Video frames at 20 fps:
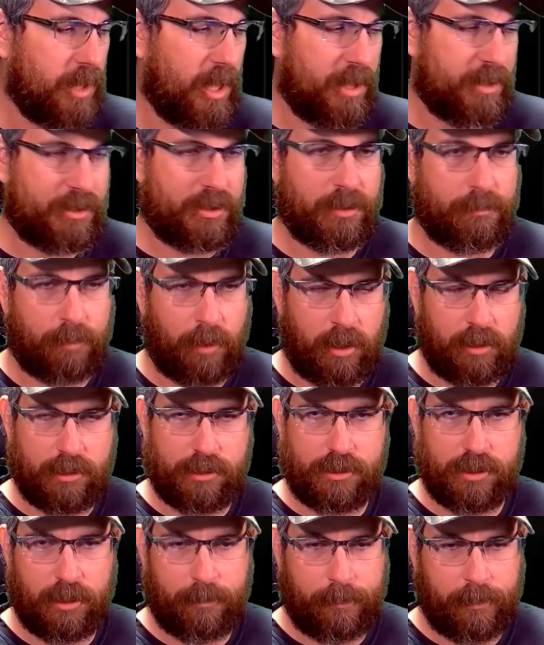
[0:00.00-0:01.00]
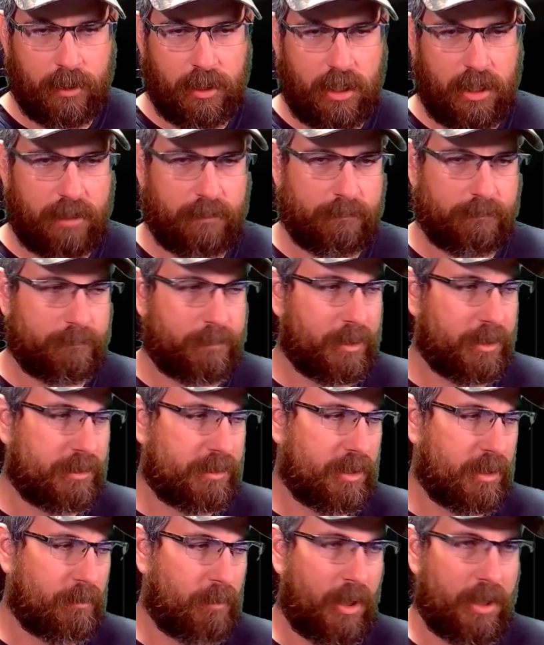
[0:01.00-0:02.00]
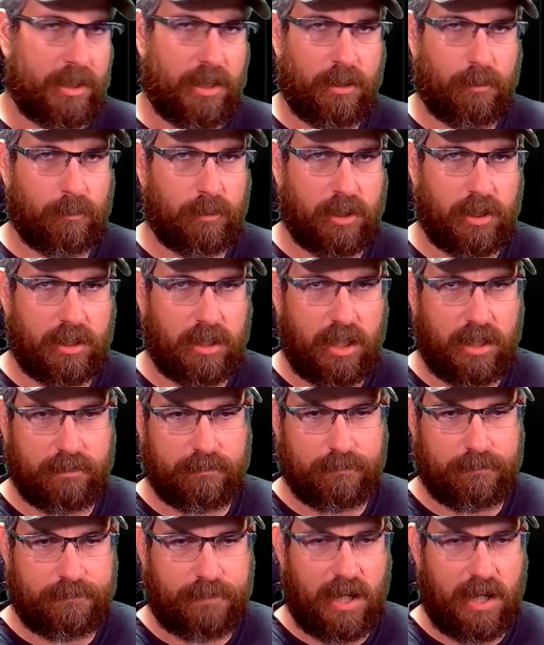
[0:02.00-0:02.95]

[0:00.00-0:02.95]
Gazzy had brought this up a lot, but right now we're at like